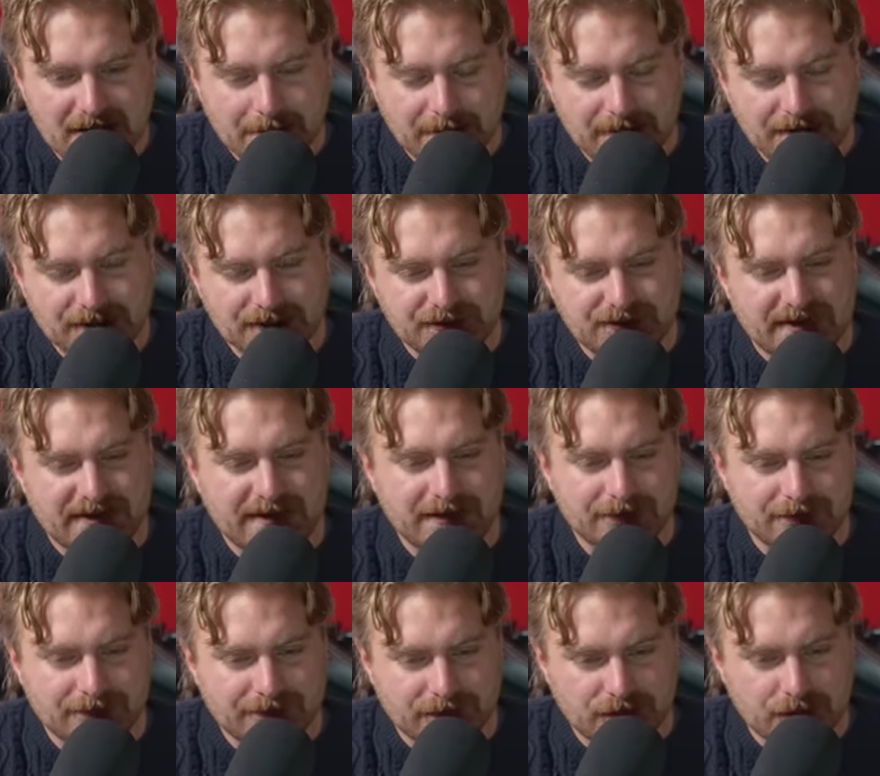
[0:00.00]
We do see that
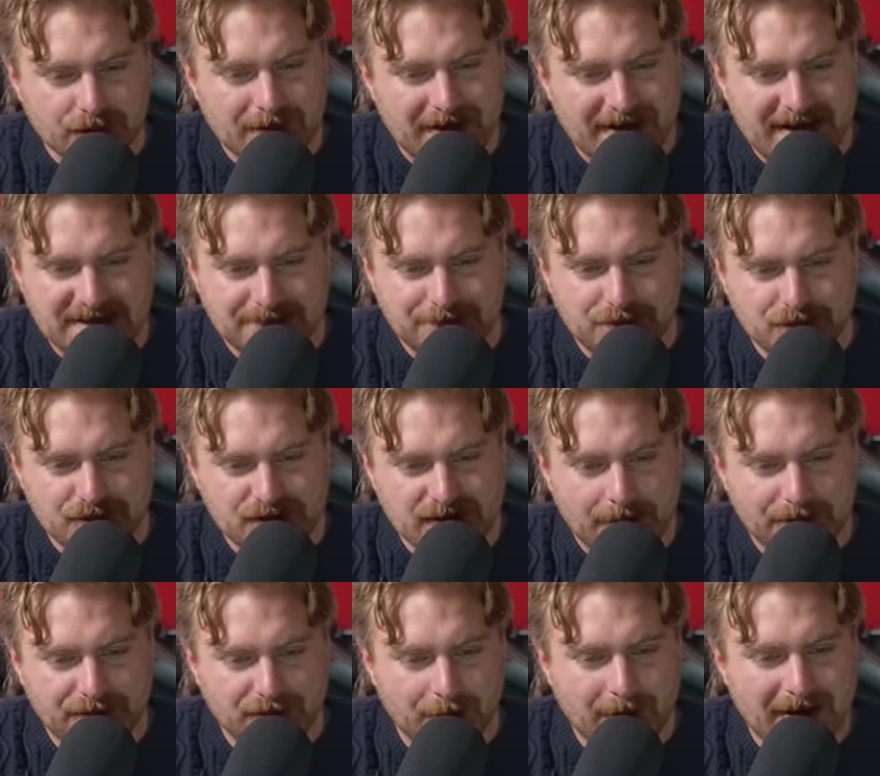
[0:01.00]
Ukraine has pushed
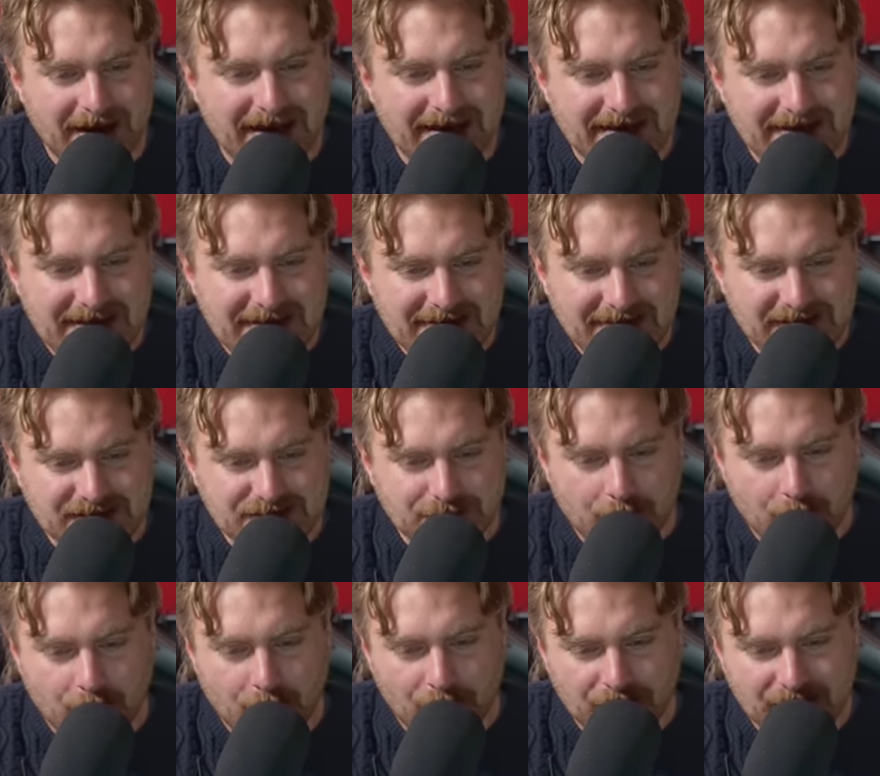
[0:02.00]
up to where this
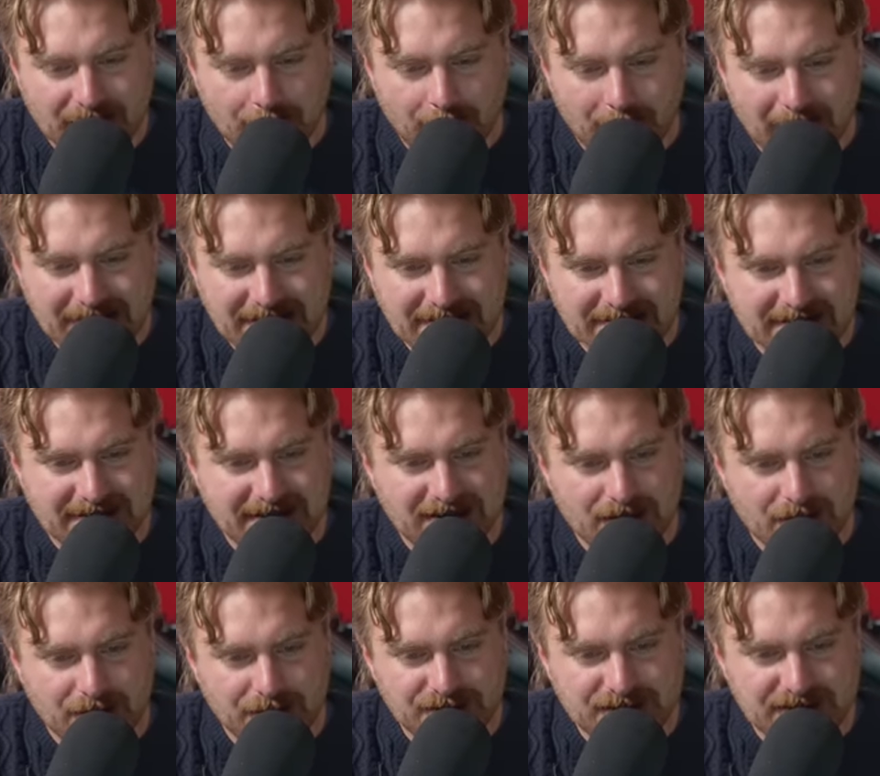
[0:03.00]
waterway then
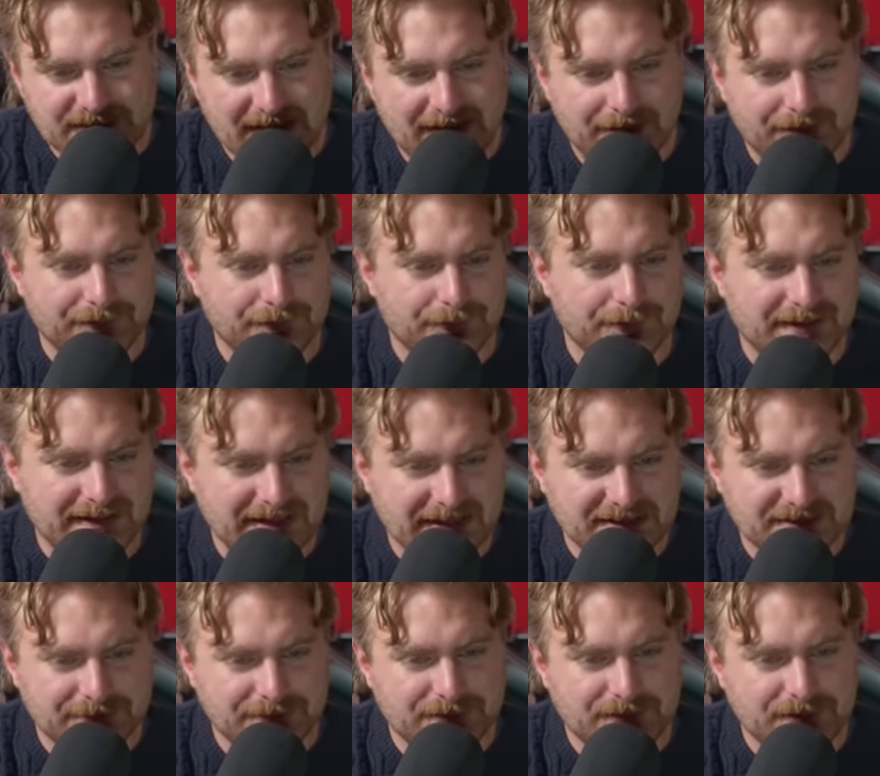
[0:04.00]
goes down through here.
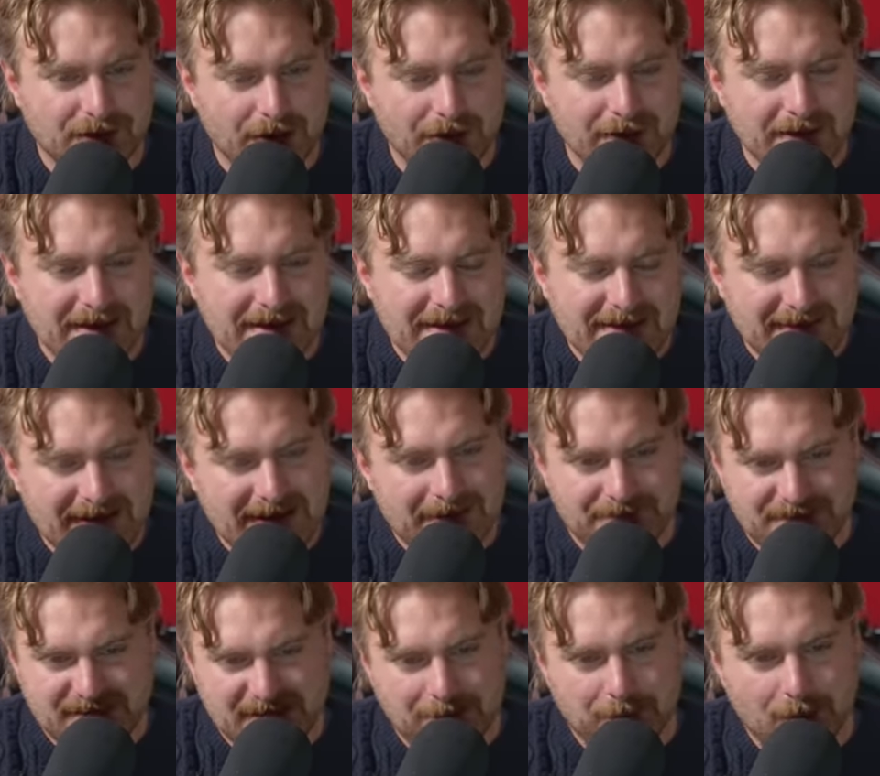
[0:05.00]
So we do know that
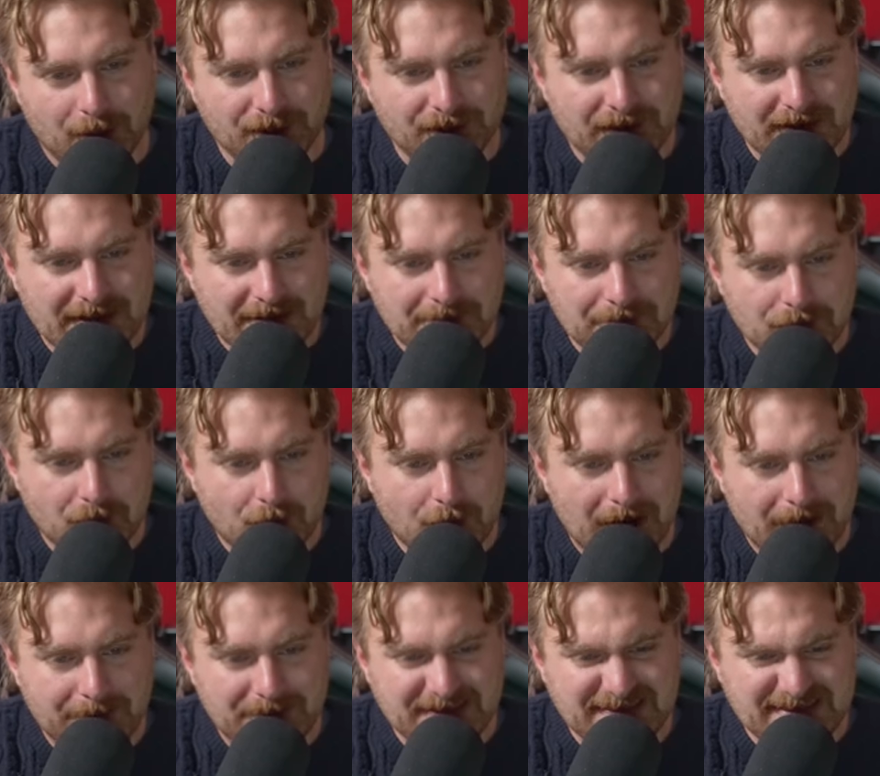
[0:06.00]
there was
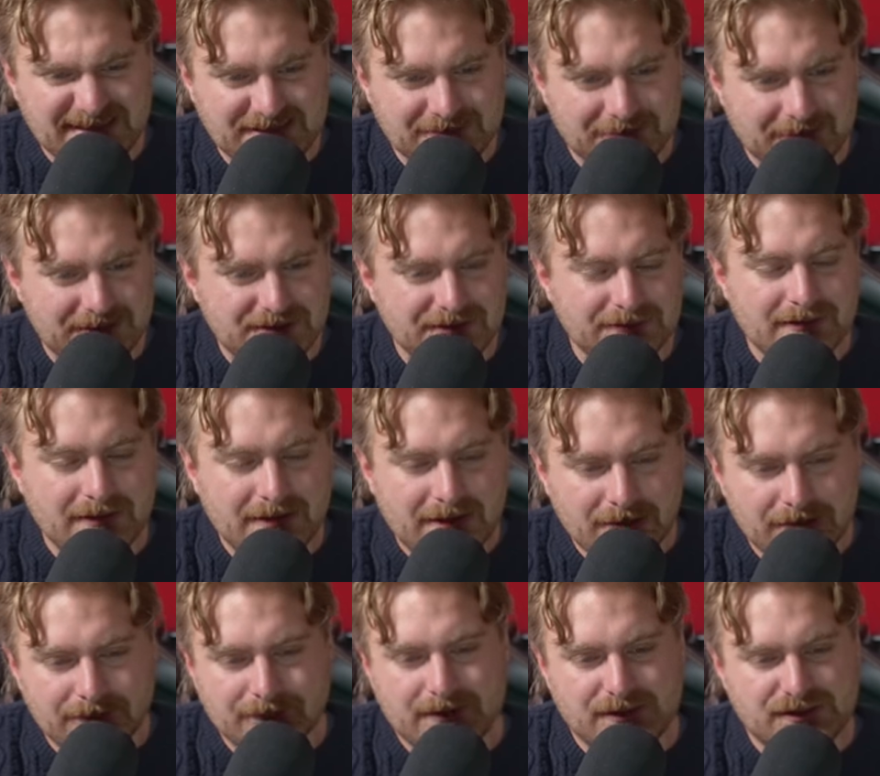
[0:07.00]
more up in this region.
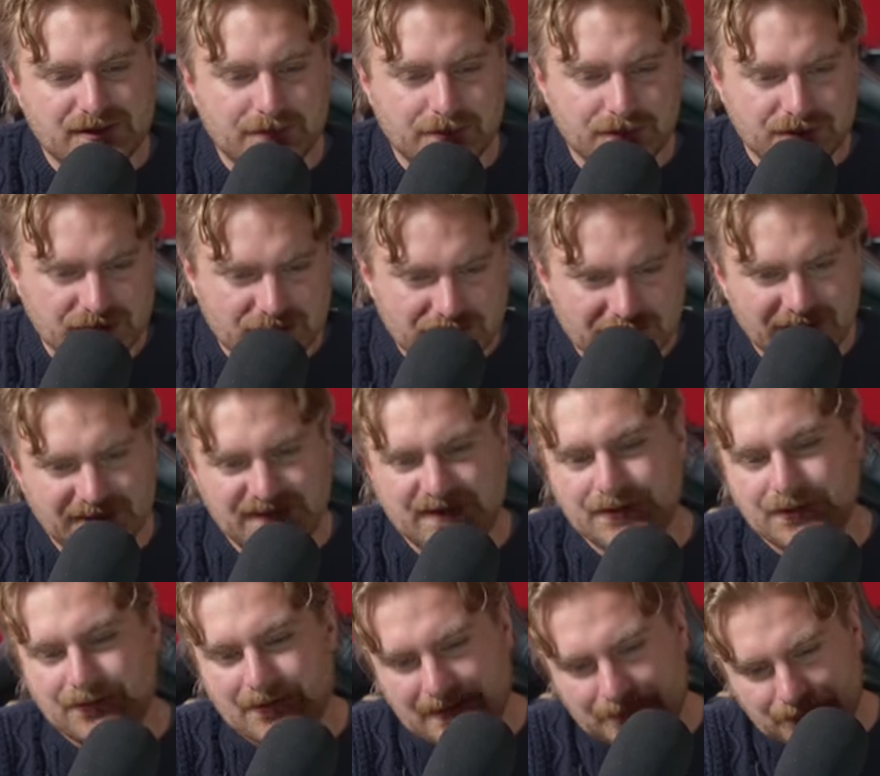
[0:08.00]
Russia pushed across
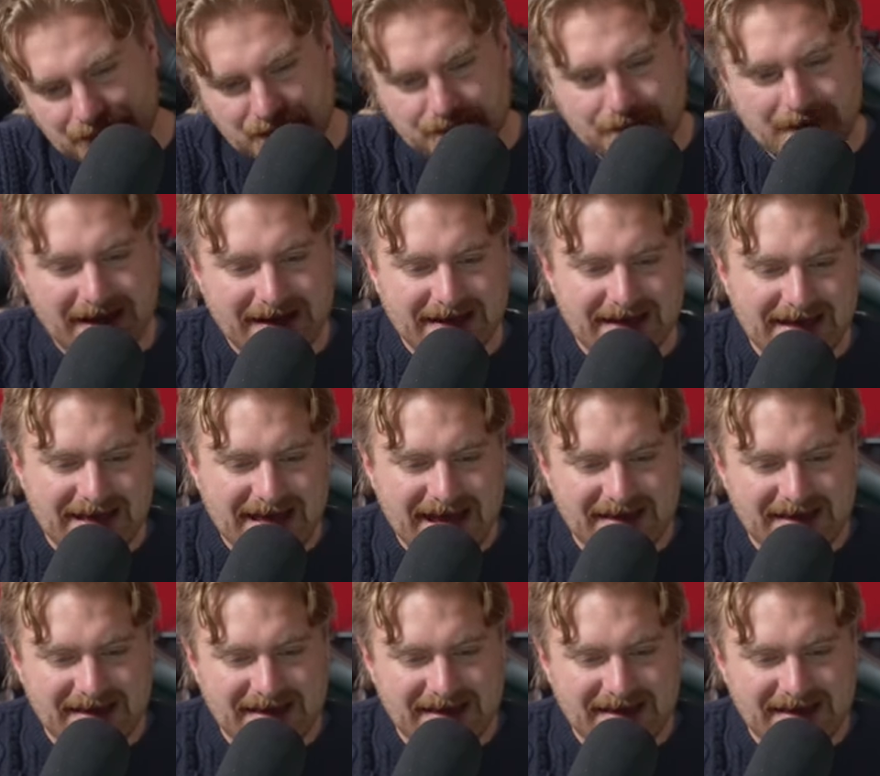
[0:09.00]
and Ukraine pushed back.